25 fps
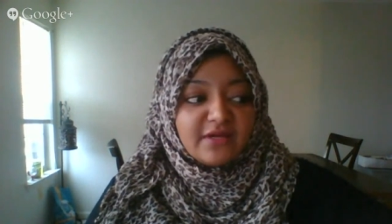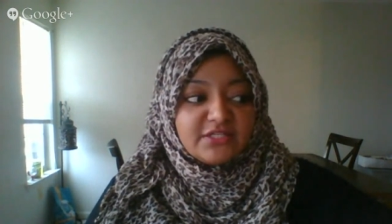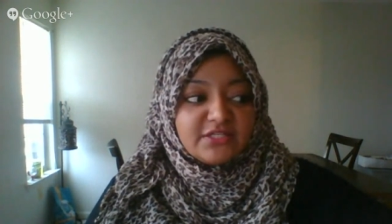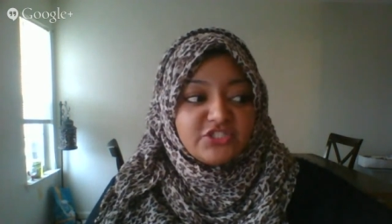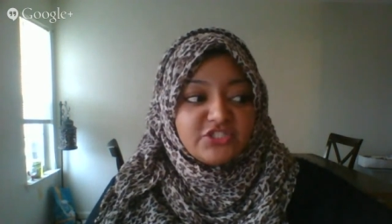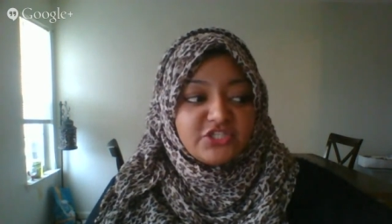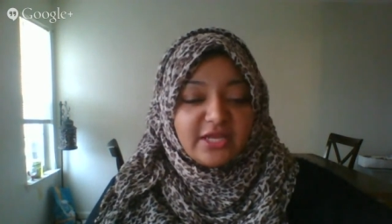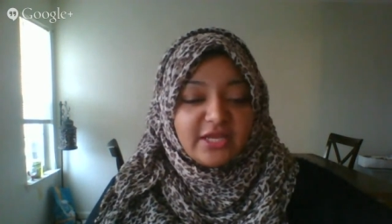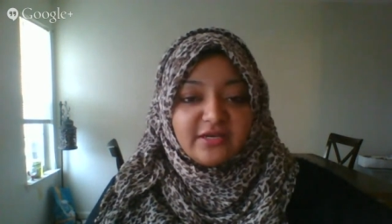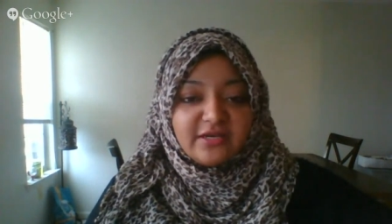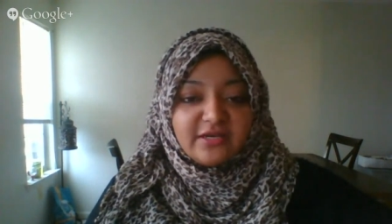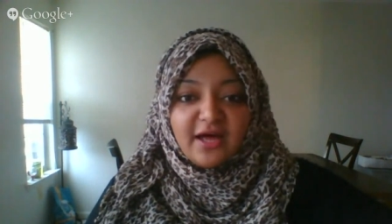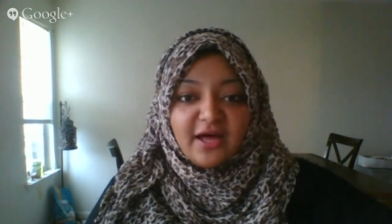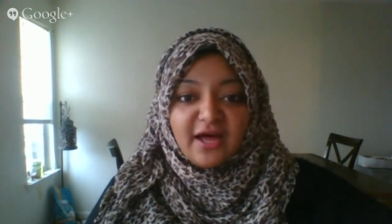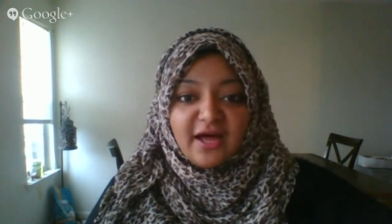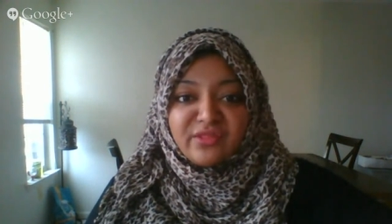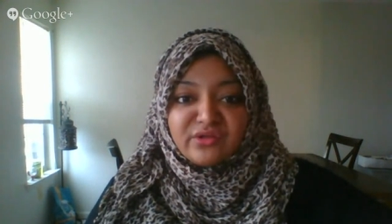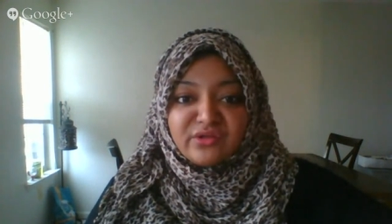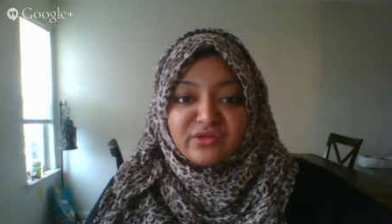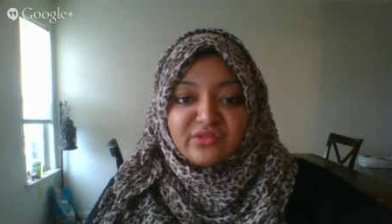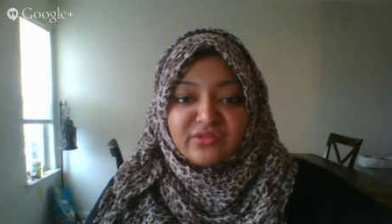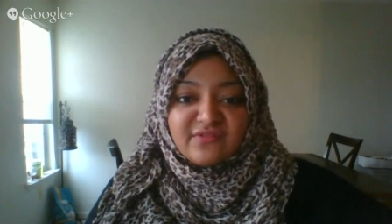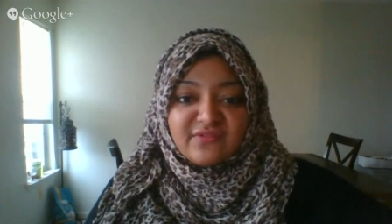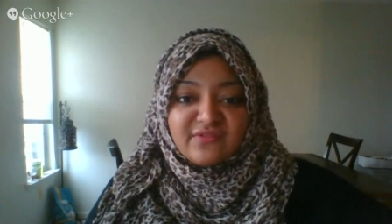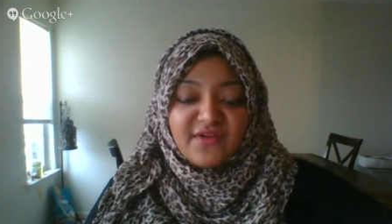agenda other
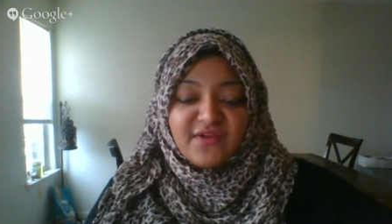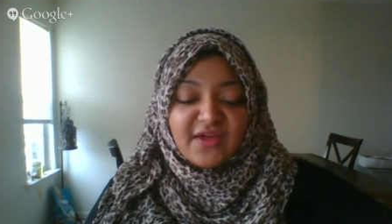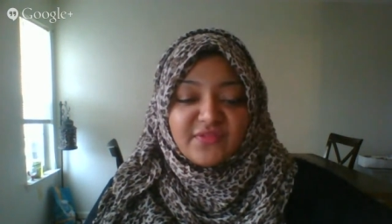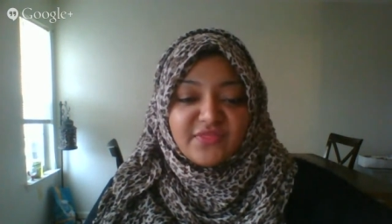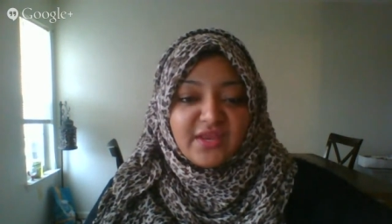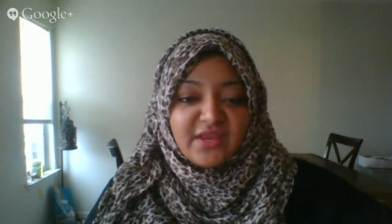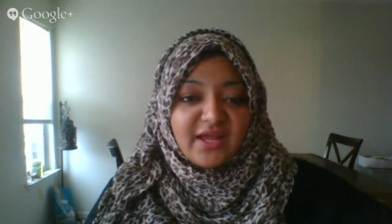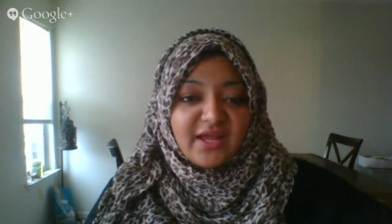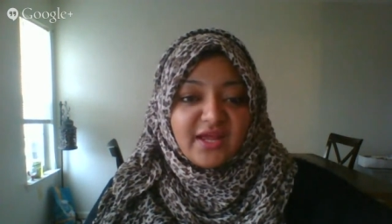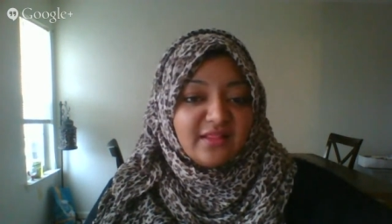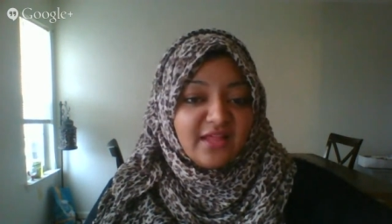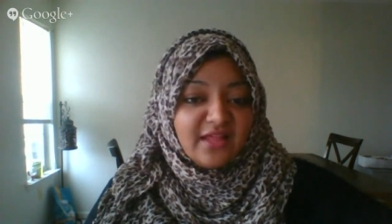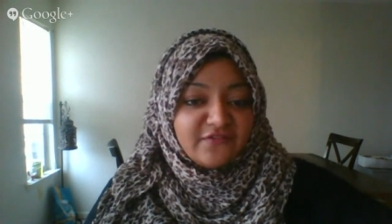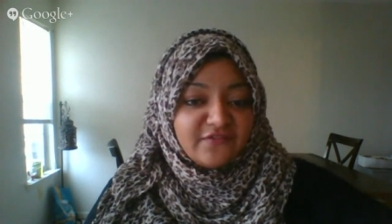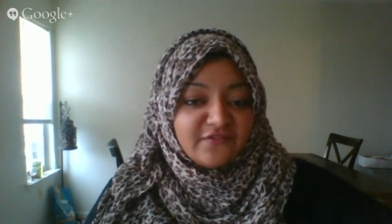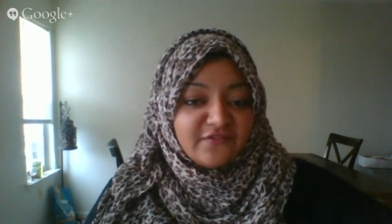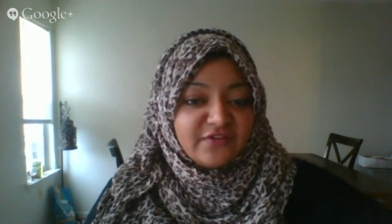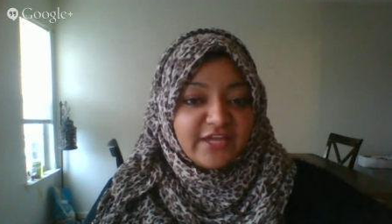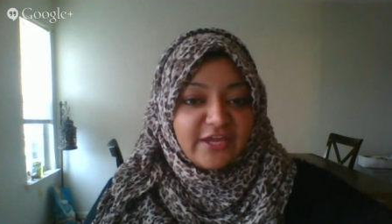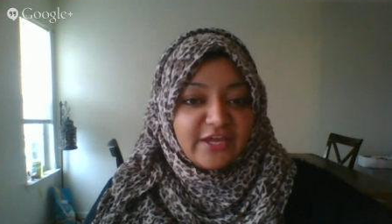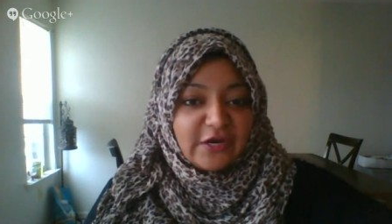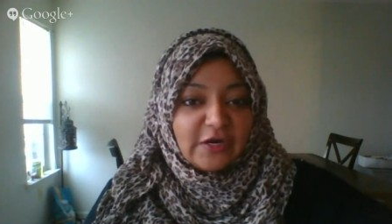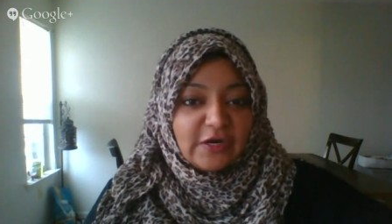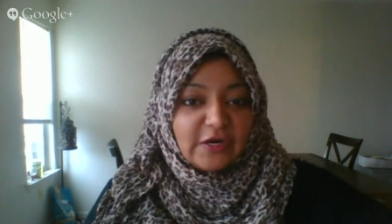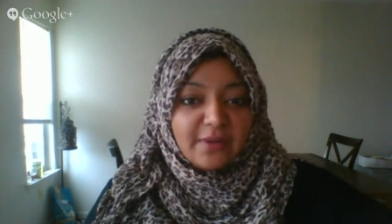than the fact that I love and
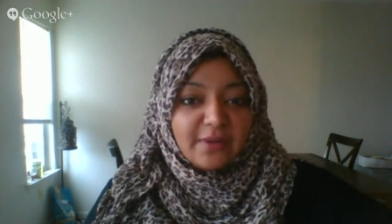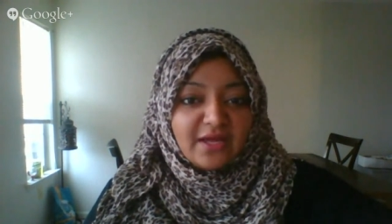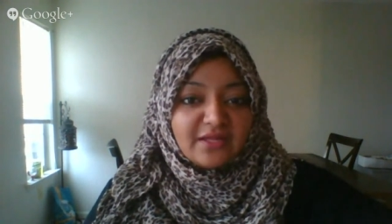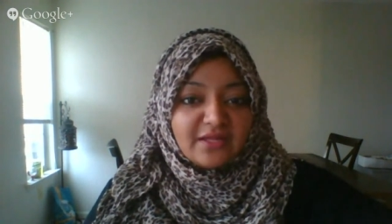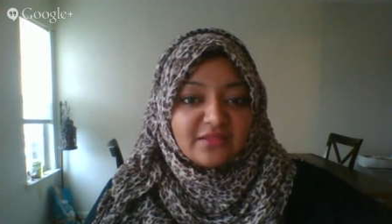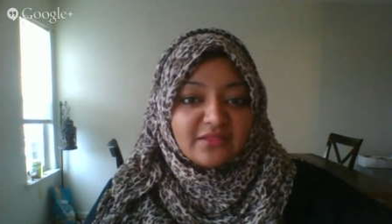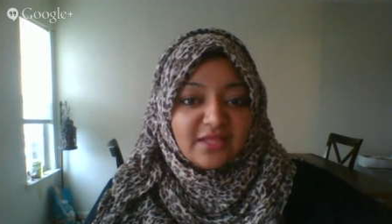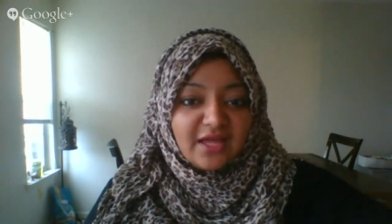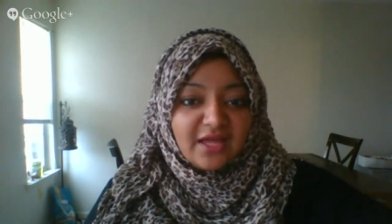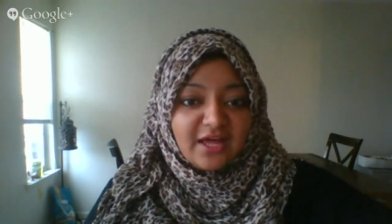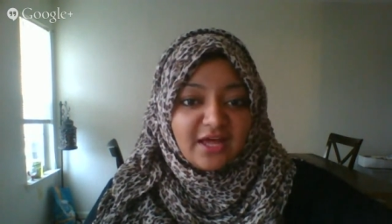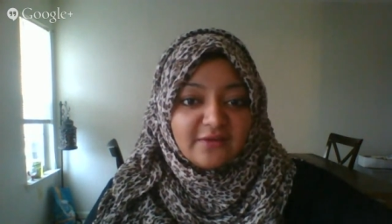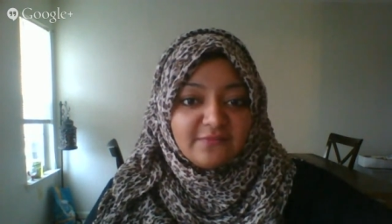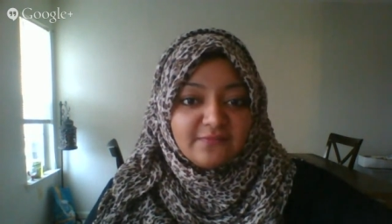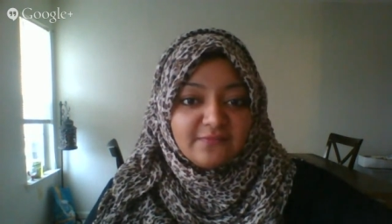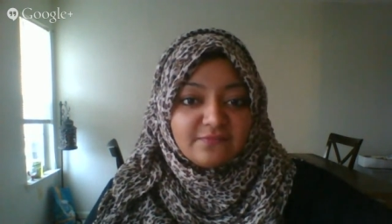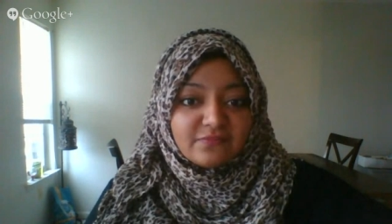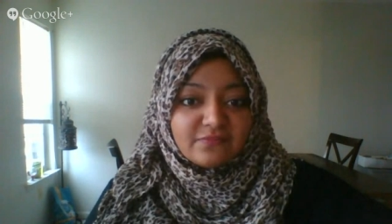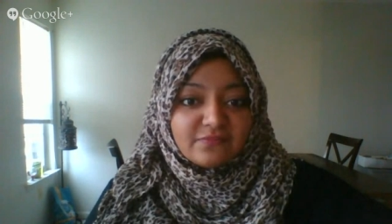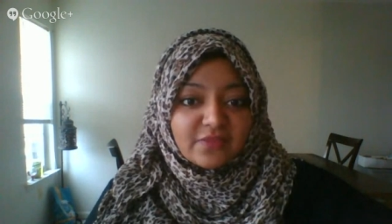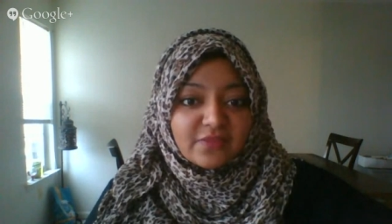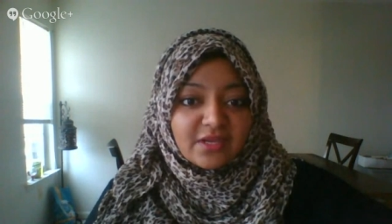care about Adnan.